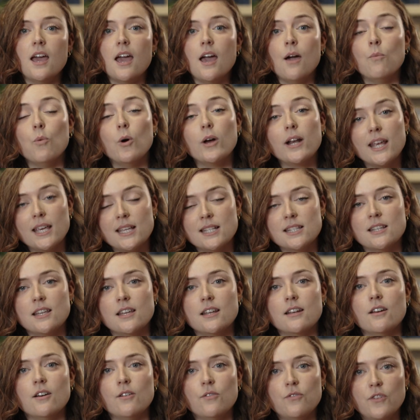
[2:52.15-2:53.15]
and what
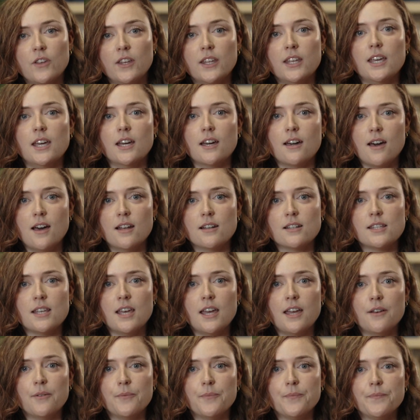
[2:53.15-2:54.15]
isn't affiliate
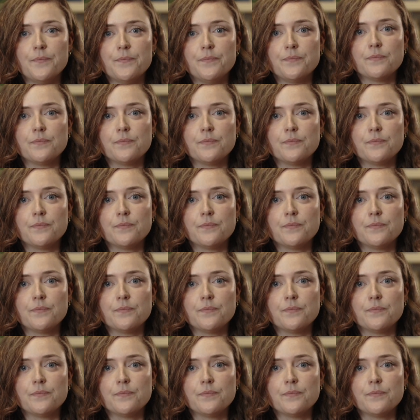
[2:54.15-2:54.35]
content.